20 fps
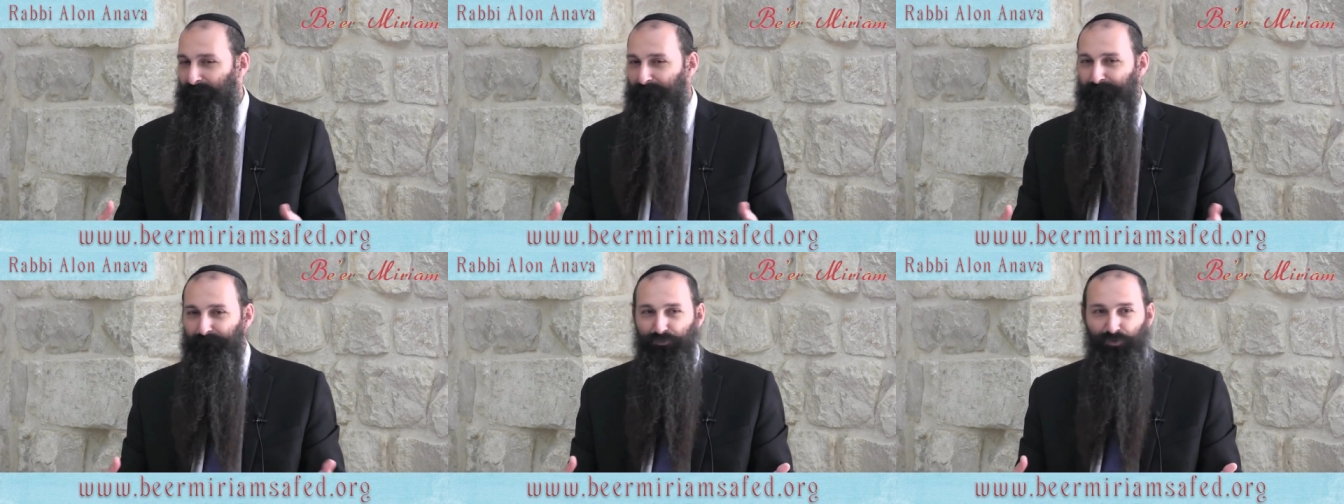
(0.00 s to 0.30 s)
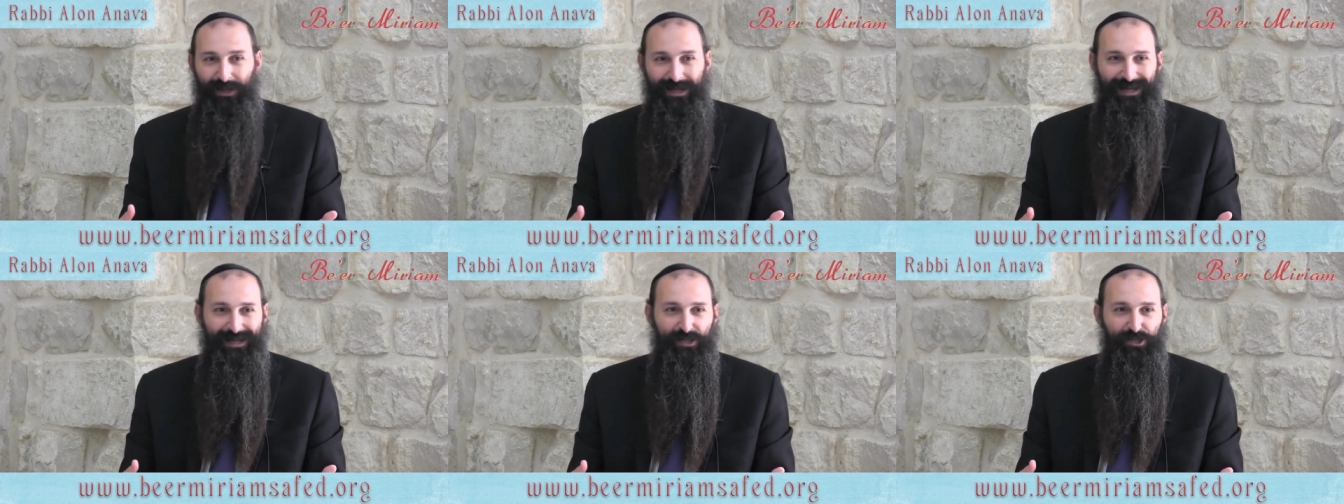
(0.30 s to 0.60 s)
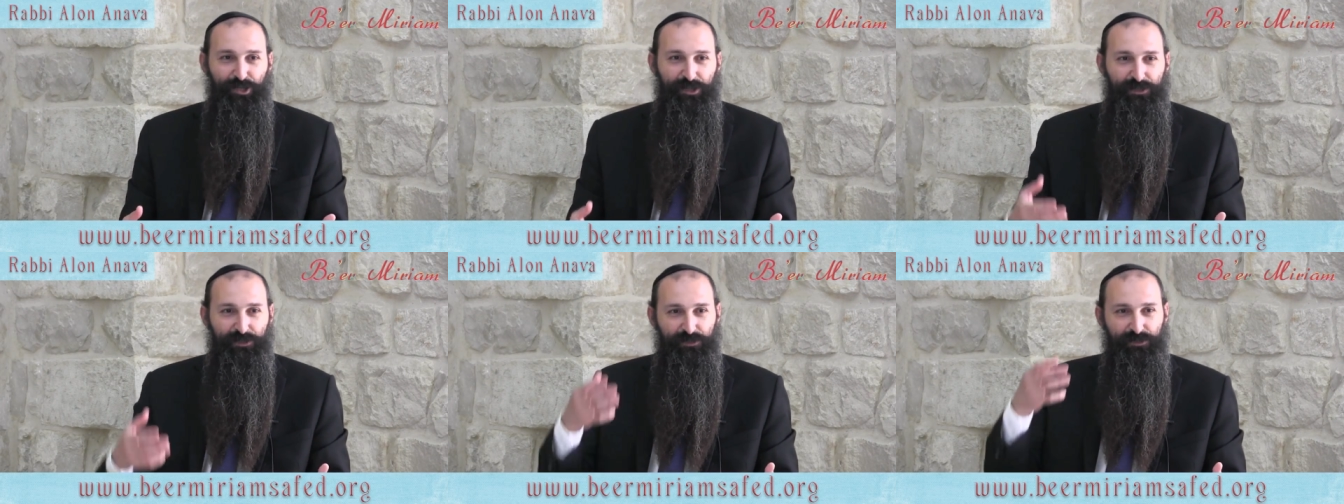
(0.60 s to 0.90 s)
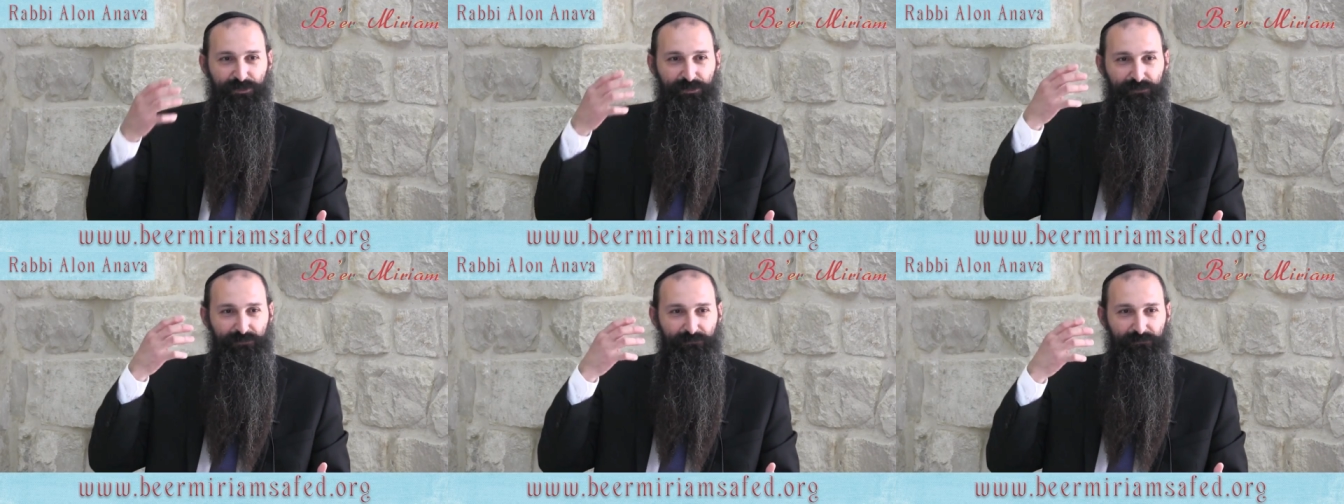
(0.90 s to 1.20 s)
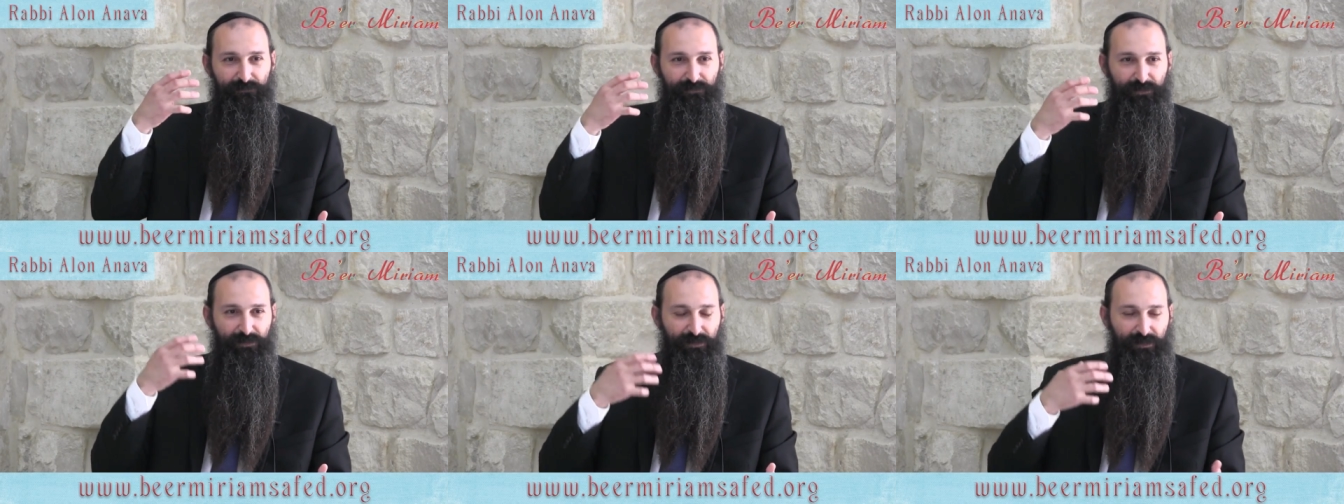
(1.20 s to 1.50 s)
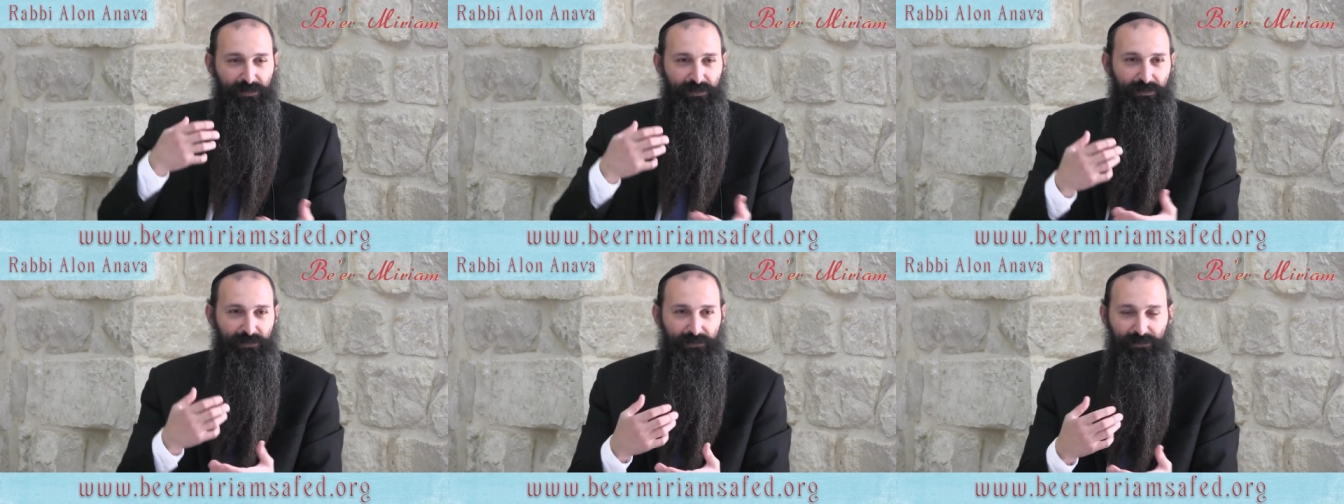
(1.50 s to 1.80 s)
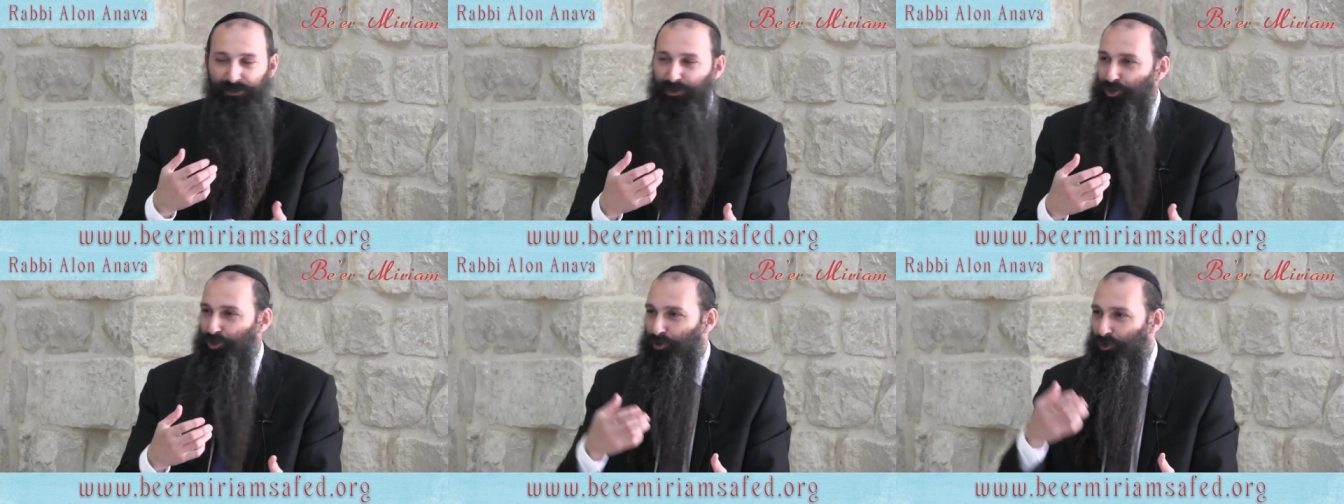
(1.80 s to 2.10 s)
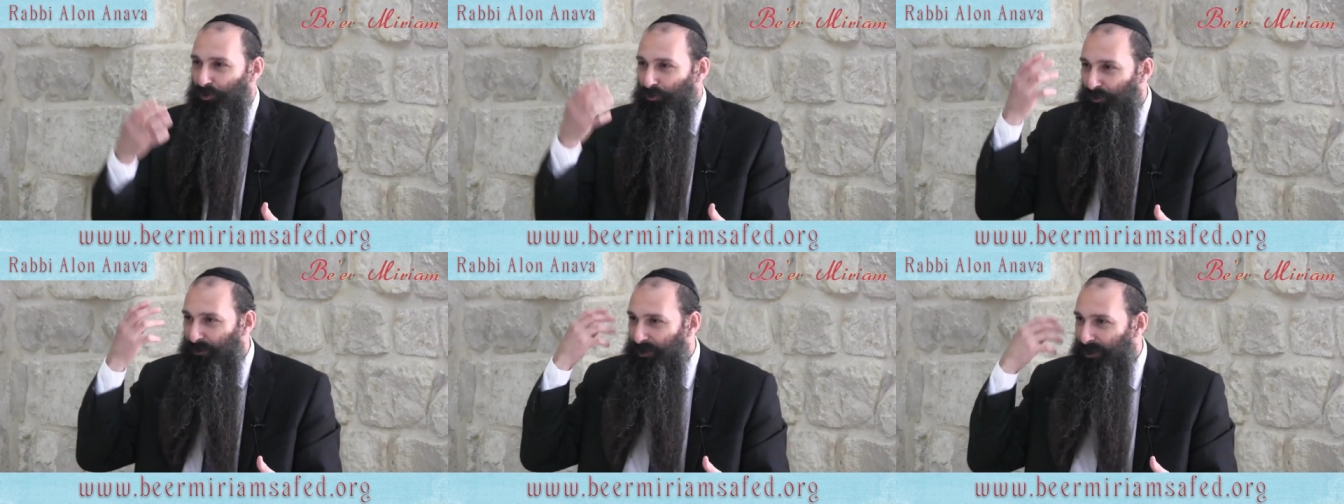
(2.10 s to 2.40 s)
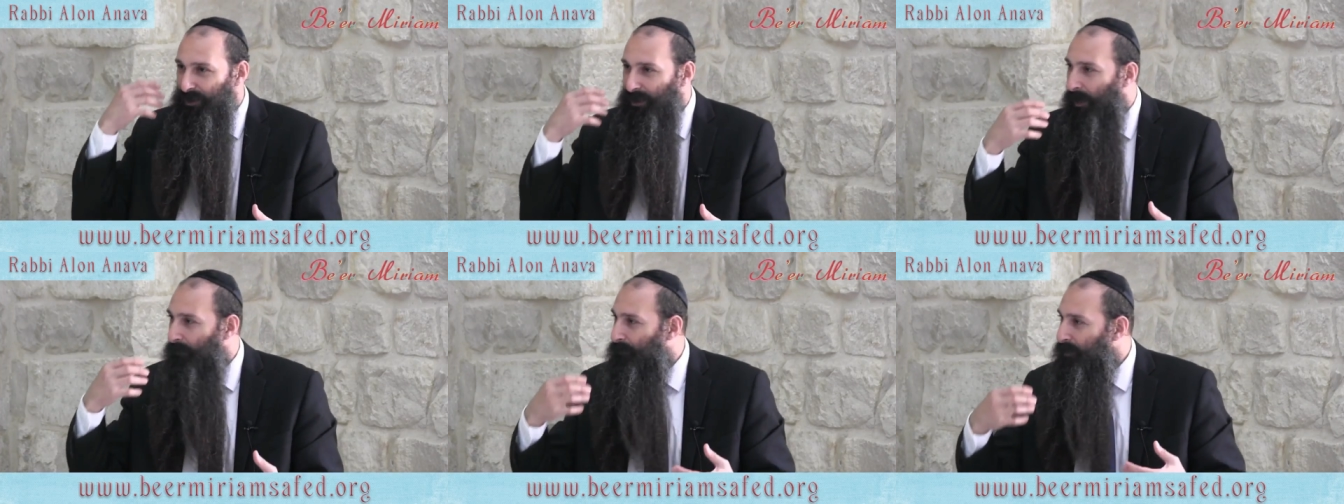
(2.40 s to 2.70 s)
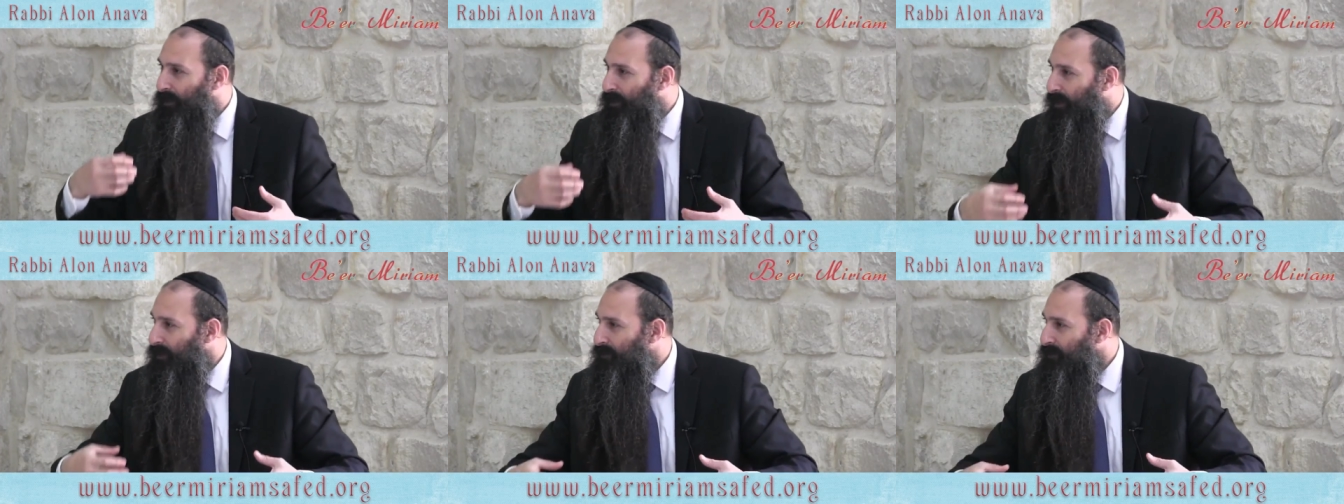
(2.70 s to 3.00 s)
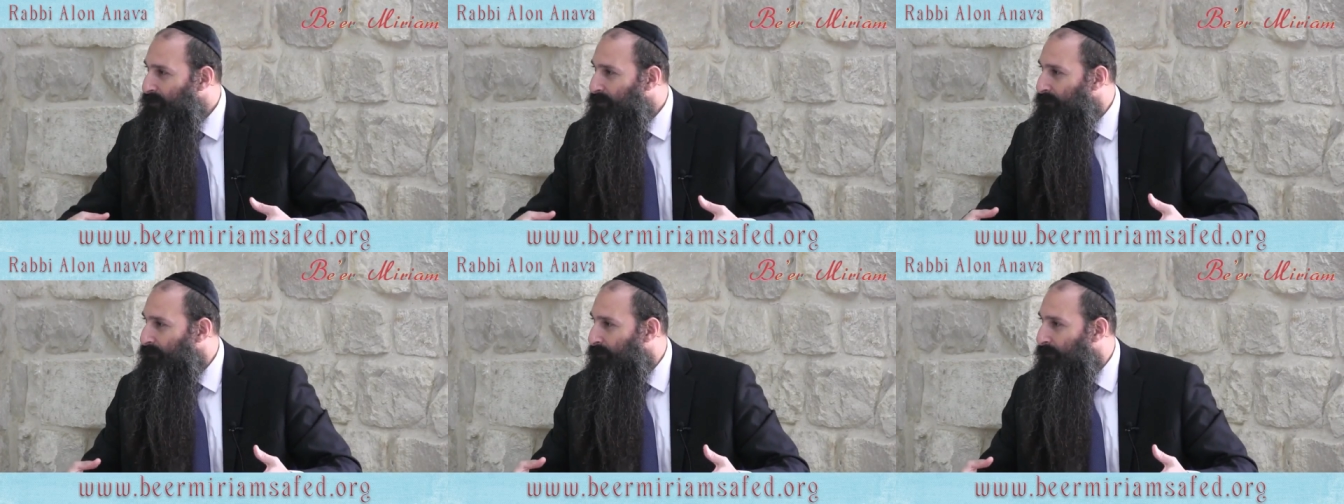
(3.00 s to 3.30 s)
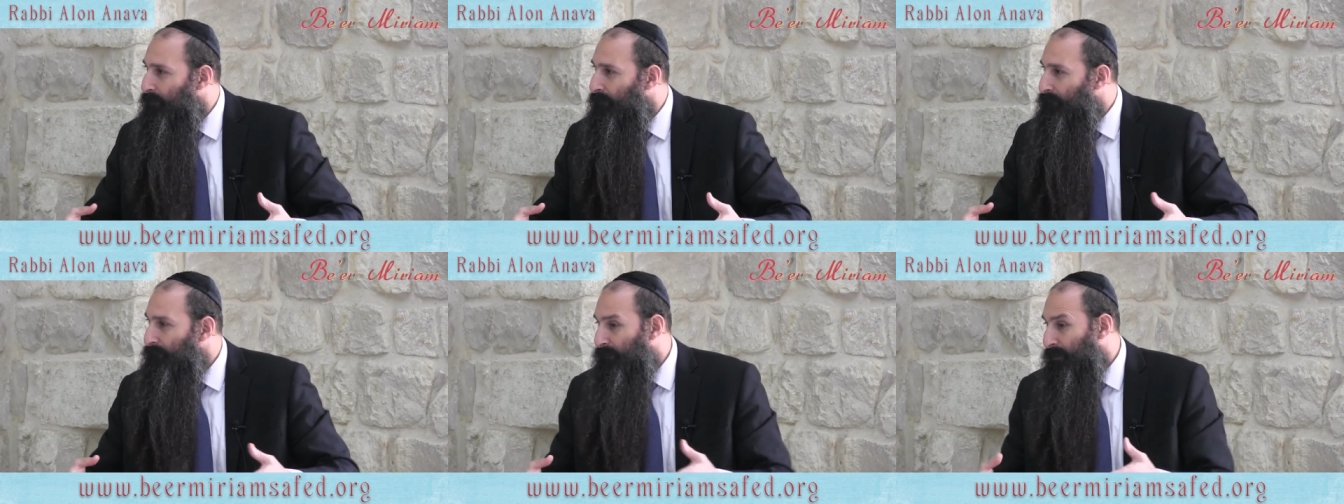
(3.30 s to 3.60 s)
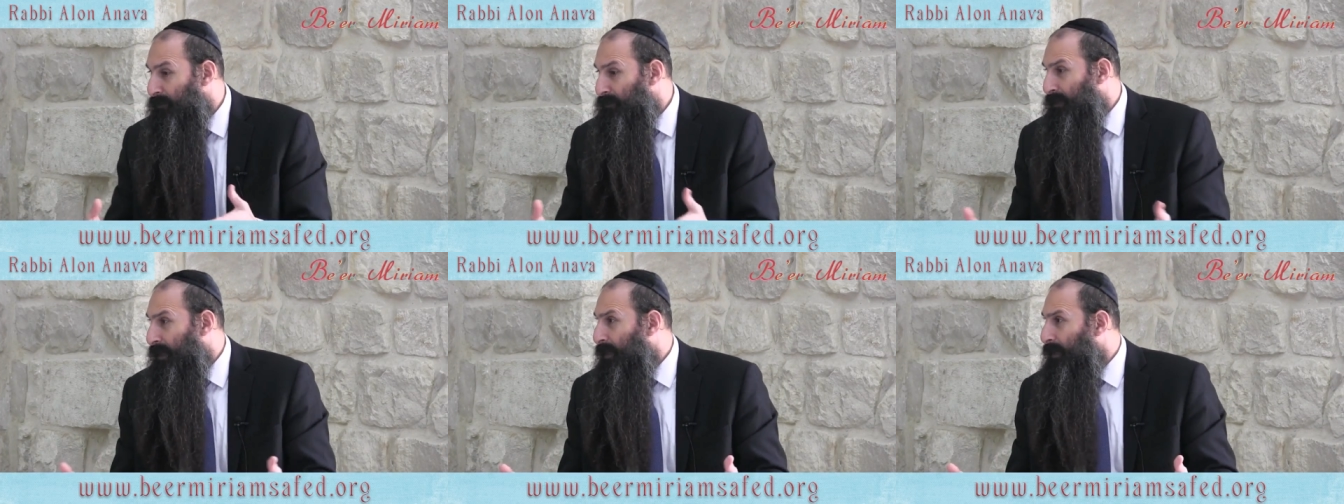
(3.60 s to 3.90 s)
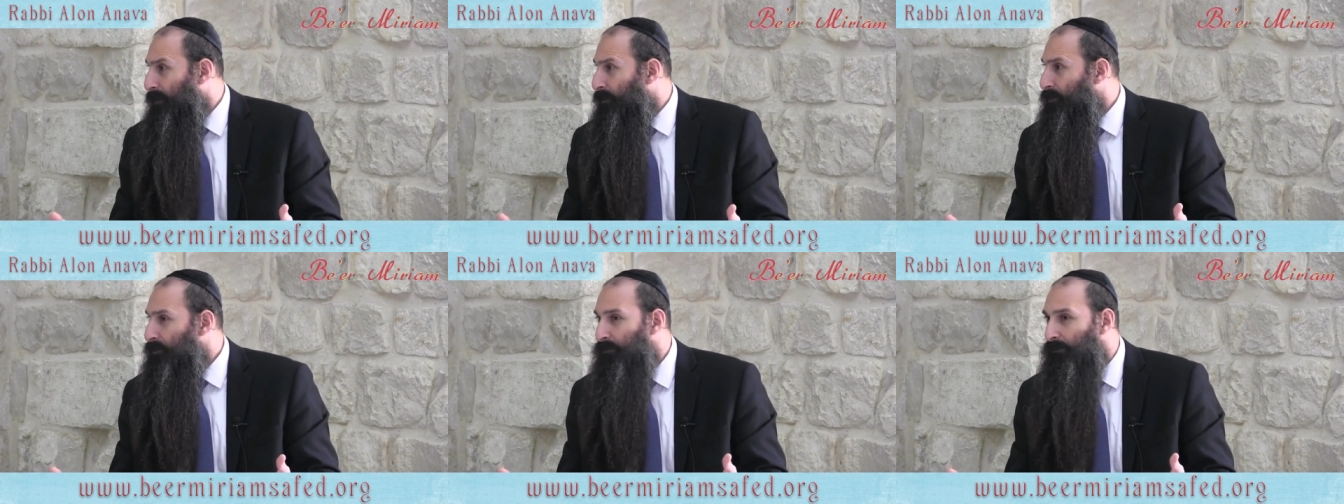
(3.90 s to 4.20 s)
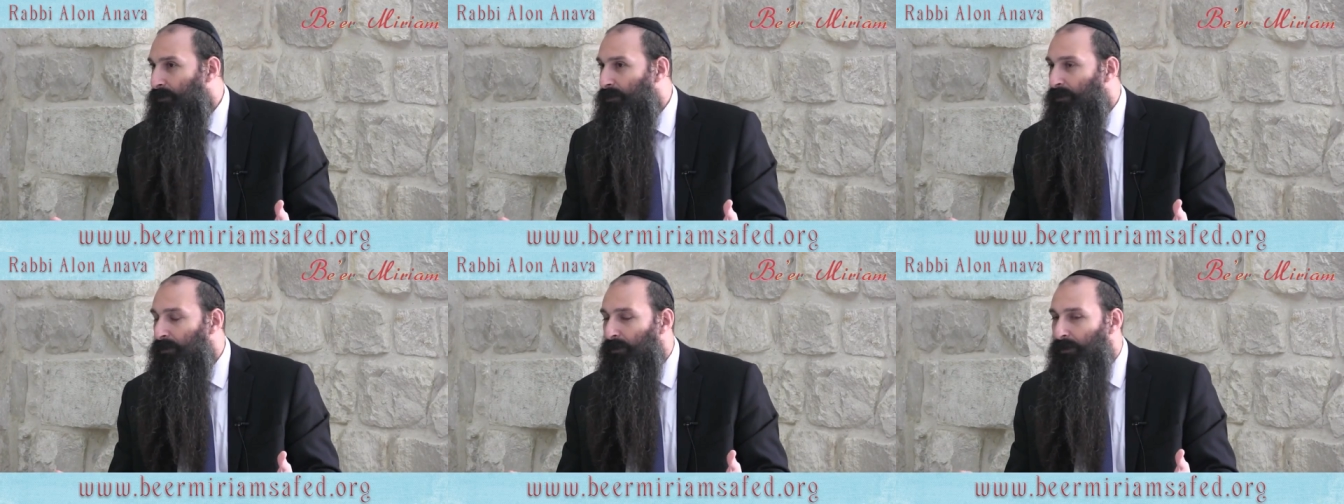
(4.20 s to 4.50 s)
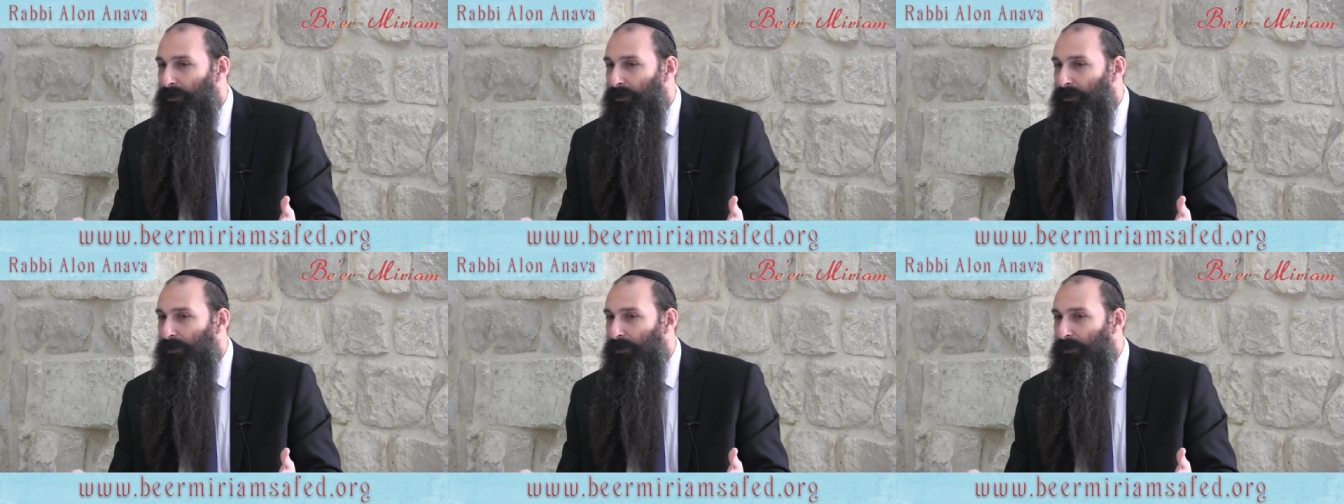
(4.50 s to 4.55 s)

a, a religious uh, Jew with a yarmulke, a secular